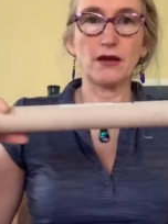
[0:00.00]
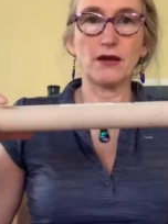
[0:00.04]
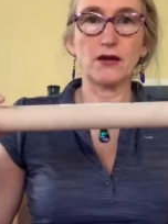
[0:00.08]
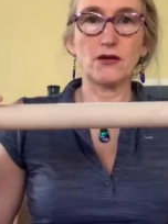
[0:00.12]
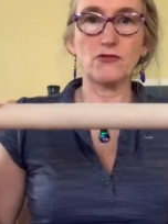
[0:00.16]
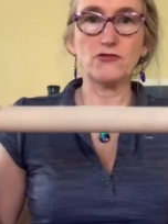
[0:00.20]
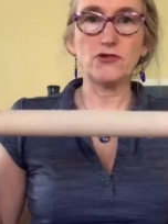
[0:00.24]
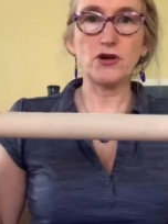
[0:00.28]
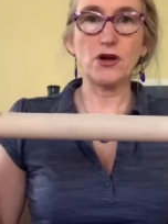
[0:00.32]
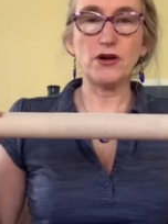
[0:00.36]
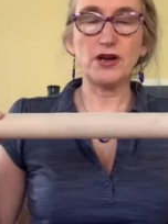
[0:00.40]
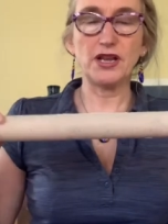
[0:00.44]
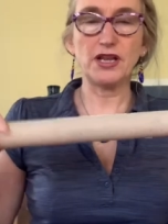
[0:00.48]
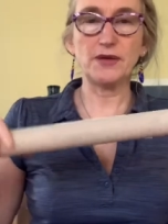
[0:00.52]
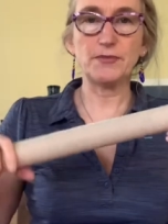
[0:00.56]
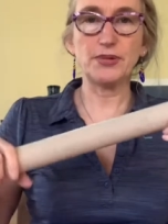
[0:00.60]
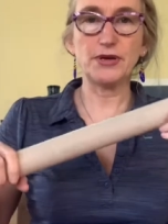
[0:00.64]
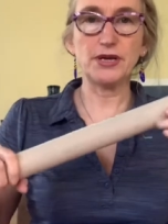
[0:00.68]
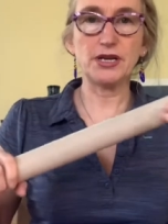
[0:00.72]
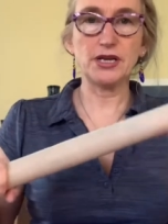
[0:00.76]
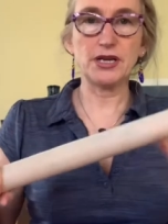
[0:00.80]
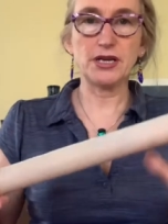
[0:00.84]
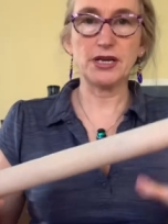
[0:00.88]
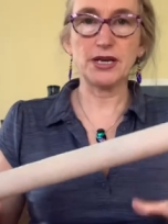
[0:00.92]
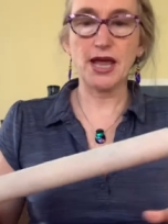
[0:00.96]
rolling
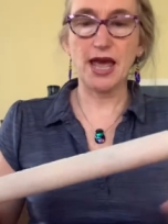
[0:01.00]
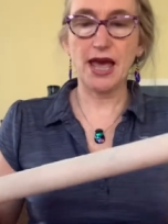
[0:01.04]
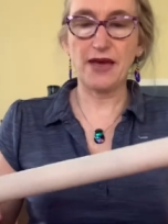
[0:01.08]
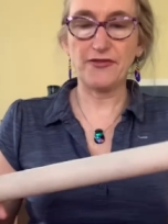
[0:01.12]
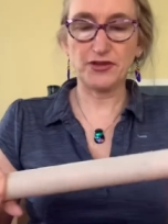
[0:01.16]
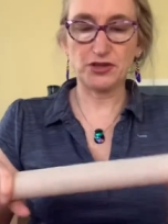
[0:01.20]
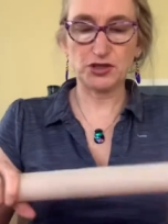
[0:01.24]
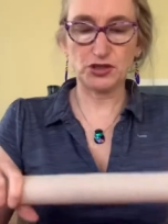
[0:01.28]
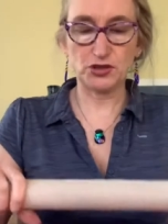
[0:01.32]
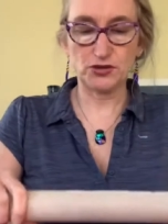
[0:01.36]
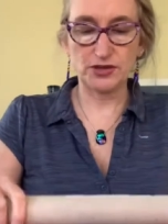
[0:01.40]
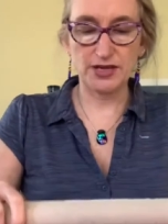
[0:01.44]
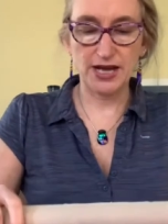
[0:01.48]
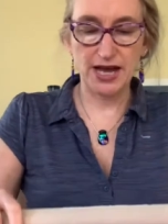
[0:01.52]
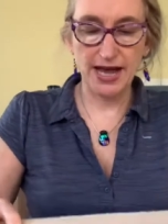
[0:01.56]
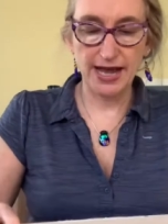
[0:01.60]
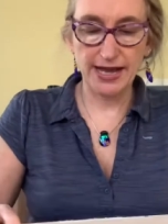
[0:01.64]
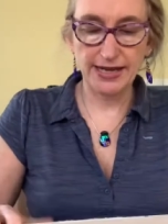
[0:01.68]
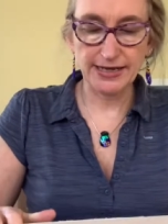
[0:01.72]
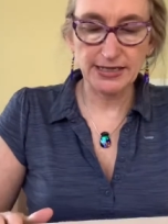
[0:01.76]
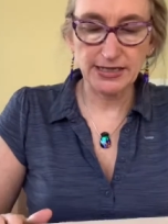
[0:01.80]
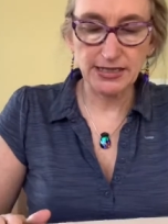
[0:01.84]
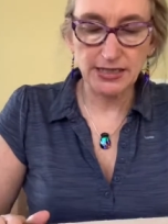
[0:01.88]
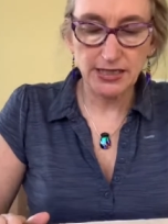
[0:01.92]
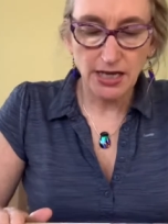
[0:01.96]
pin and the two
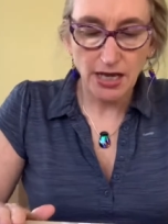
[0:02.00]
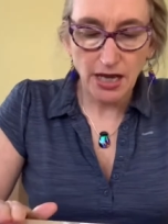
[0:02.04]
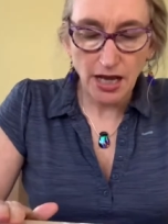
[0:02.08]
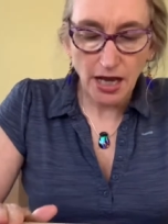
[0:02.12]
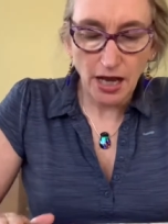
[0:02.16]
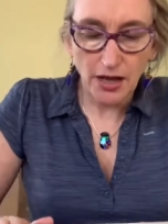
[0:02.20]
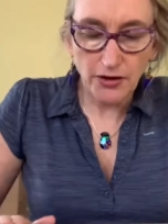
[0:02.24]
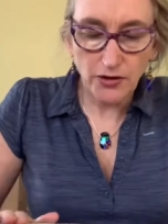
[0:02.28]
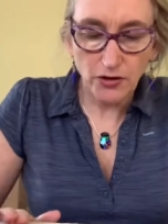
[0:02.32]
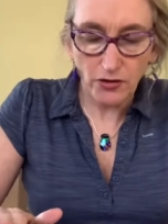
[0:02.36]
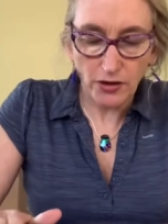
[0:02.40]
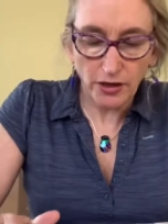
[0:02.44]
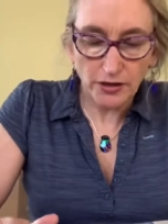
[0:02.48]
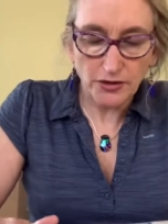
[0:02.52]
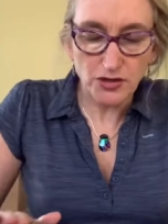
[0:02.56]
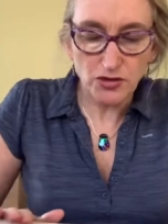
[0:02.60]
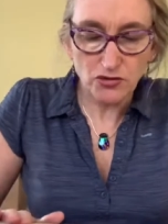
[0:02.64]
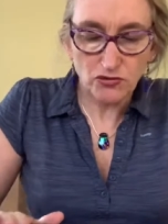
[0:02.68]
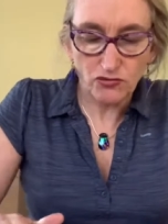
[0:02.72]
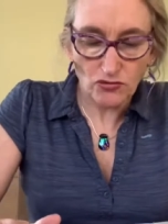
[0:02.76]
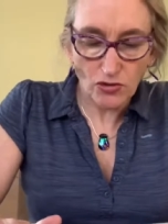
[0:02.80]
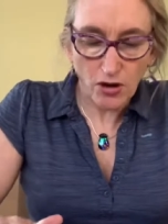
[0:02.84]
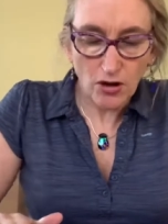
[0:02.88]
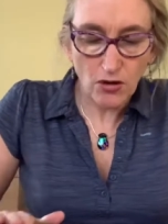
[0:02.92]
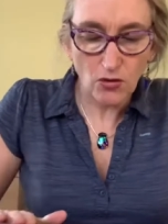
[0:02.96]
guides. And you're going to
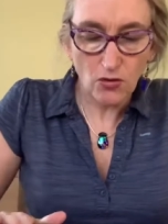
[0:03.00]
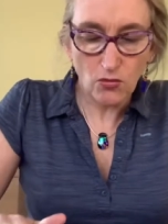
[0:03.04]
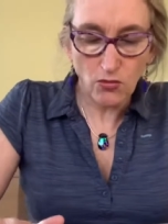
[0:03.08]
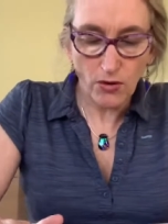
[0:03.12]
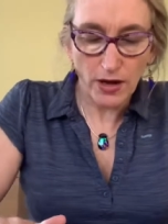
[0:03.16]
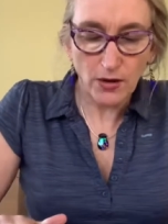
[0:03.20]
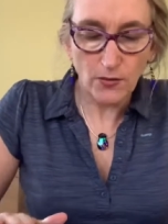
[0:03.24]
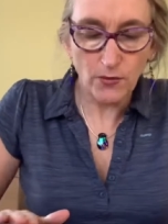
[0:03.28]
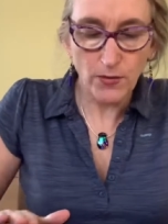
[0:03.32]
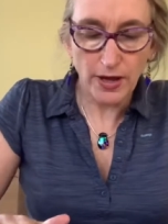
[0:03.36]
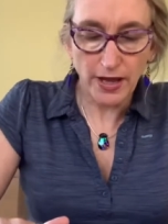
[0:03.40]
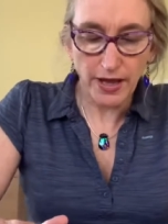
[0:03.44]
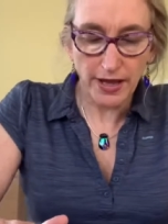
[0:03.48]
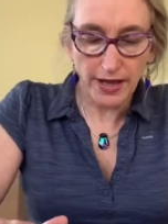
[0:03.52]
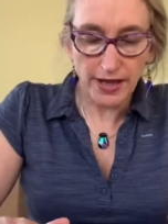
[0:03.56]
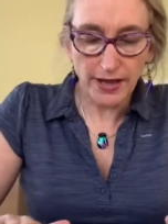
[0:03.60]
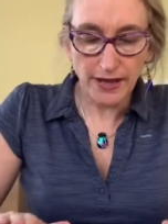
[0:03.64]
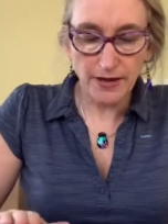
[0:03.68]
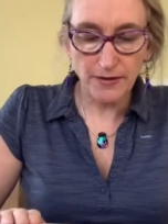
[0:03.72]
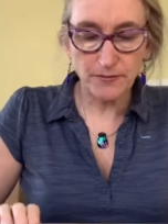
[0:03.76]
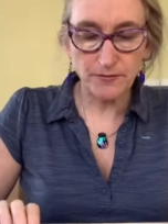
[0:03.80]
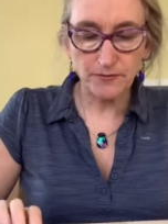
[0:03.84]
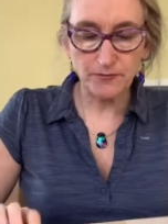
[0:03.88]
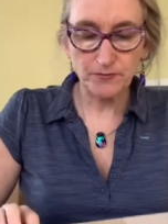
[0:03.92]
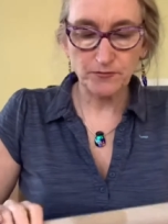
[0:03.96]
roll one
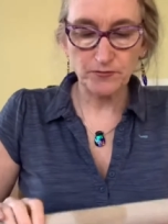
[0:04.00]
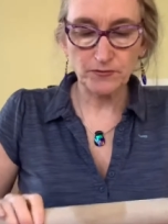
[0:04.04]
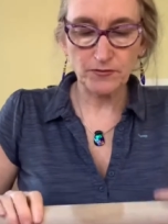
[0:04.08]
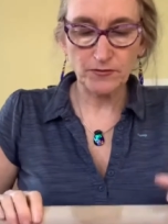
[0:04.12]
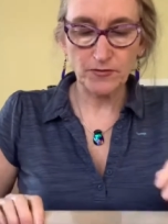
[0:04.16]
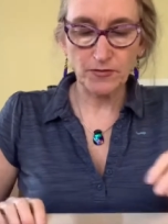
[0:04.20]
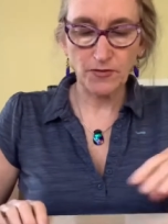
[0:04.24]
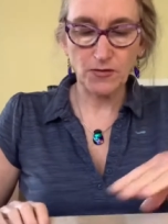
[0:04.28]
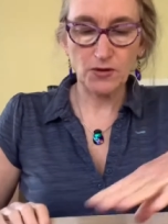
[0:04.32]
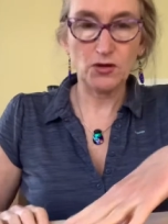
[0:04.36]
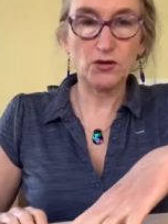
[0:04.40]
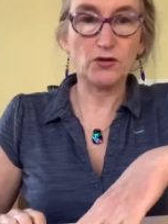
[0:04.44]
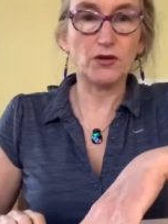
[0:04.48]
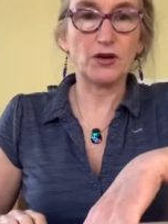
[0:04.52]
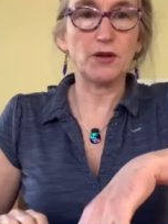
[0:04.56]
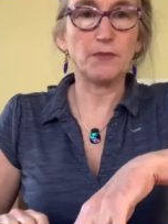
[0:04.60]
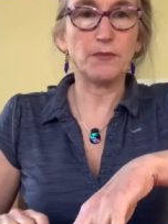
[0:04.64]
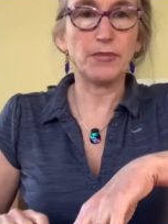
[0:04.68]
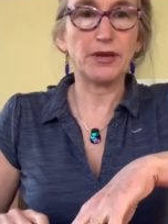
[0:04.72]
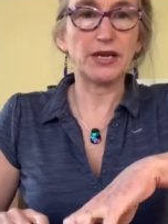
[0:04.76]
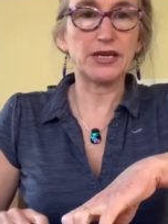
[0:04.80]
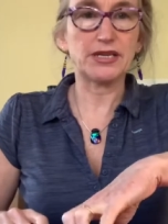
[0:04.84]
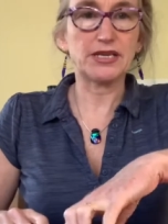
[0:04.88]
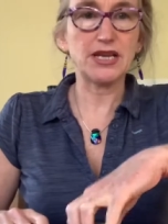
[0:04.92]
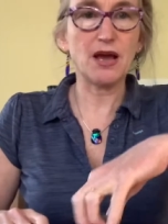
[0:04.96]
way, you're going to
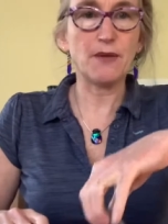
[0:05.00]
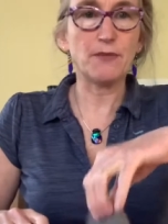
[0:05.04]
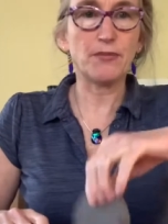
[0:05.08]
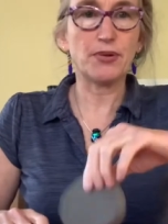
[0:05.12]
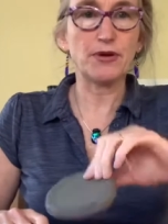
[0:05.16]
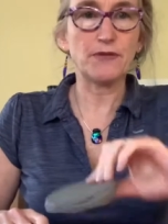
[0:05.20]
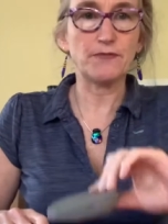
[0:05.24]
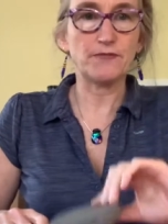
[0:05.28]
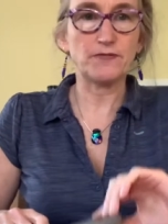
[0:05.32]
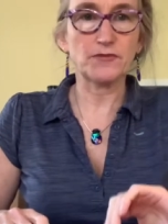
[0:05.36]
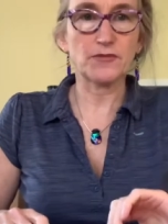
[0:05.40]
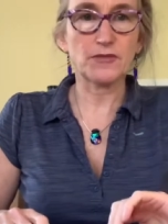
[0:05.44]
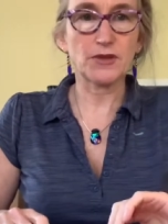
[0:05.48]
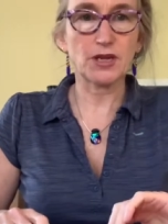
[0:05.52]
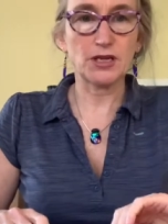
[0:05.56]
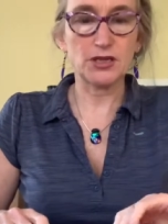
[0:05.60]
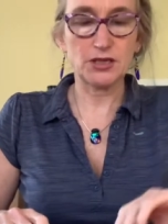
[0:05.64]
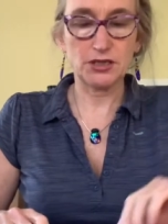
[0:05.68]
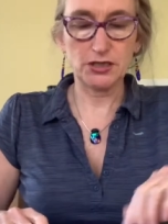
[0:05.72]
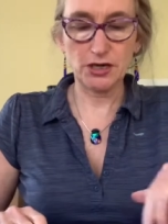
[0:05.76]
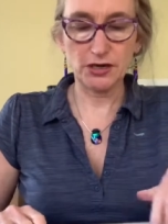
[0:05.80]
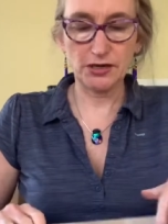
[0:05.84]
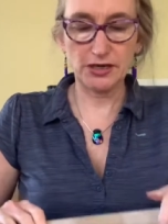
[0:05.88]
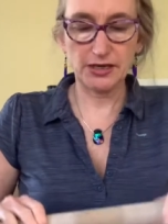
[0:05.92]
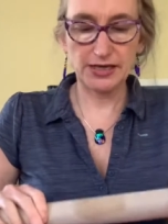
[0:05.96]
pick it up,
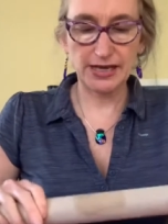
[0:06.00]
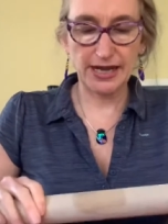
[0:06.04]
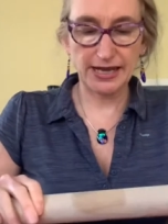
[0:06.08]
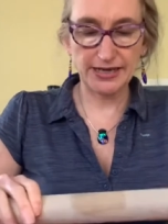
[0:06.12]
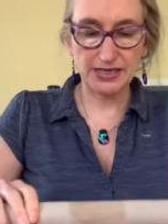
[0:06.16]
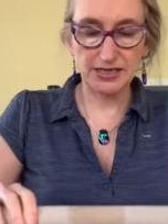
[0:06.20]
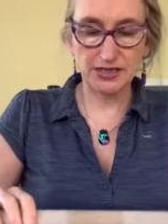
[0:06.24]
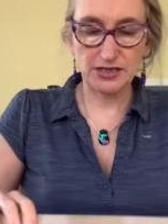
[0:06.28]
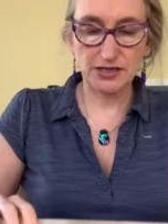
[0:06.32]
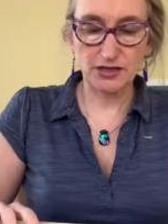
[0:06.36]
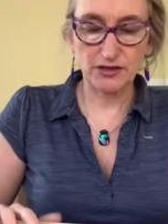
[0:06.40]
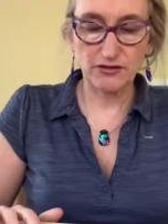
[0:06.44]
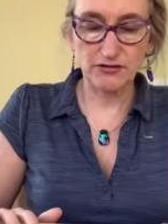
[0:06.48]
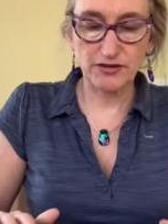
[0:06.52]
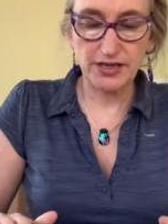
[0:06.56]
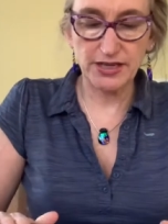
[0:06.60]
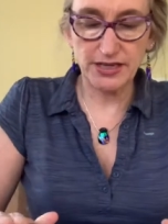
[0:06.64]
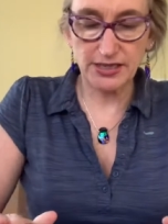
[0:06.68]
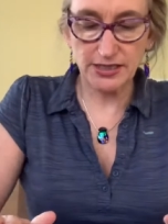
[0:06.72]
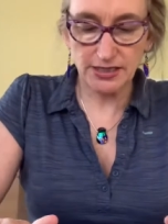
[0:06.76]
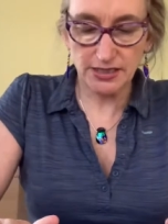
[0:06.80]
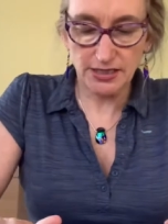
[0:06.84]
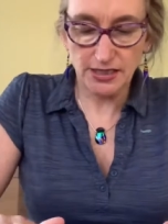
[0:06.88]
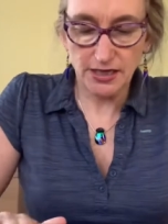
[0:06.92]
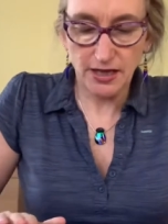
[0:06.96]
turn it 90
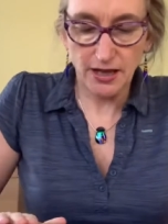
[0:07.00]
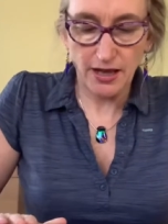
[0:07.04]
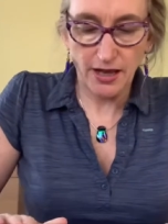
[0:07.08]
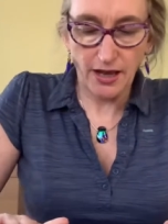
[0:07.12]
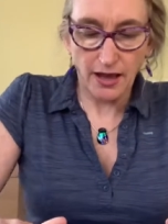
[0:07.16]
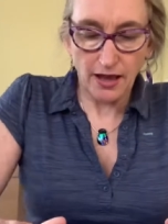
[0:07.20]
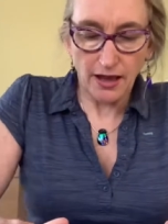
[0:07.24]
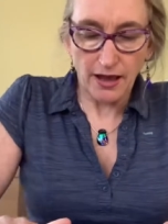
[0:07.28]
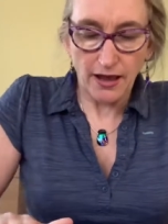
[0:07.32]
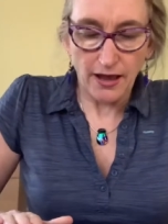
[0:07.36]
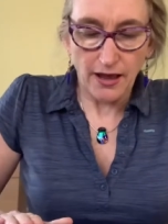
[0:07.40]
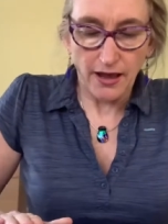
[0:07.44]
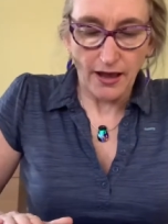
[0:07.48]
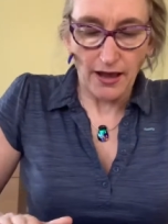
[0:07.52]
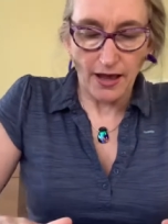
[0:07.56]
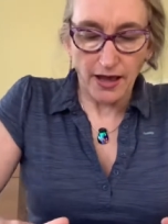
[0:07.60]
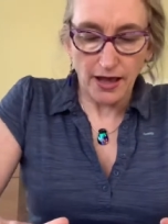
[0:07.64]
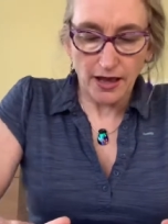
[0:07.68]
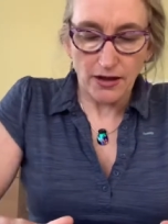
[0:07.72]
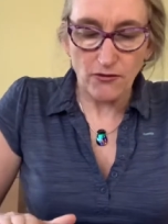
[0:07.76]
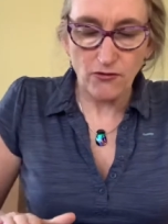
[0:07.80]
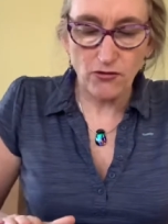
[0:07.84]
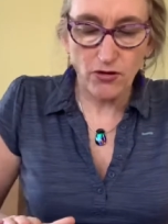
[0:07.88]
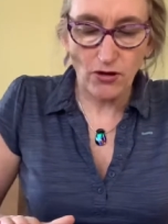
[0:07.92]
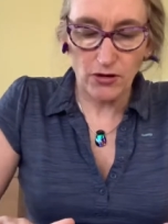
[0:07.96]
degrees
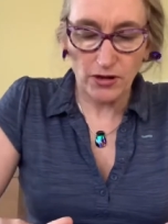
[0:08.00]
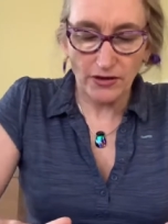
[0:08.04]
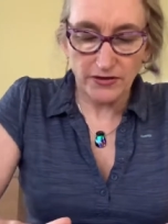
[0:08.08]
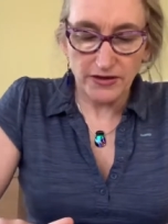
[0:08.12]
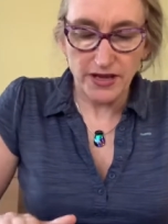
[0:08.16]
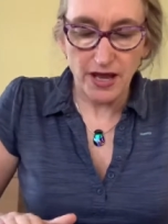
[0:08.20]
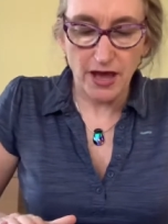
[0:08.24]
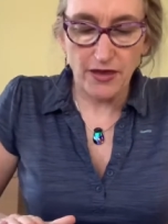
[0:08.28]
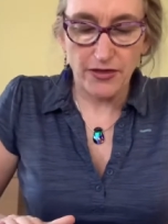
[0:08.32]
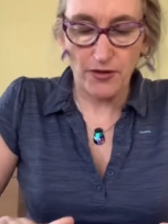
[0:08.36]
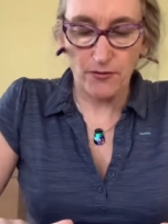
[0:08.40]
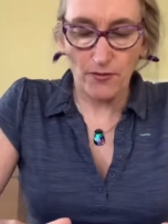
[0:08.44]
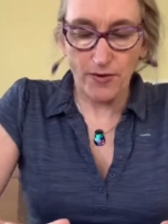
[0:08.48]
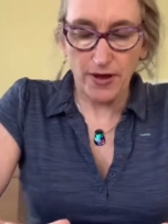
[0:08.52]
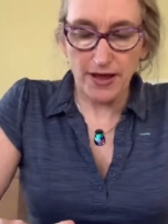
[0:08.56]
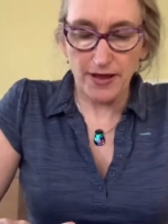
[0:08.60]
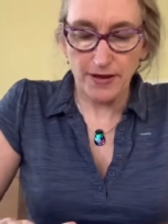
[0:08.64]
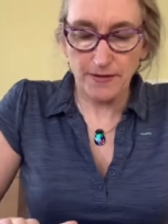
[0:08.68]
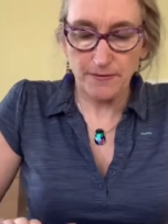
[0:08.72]
and roll it the other way.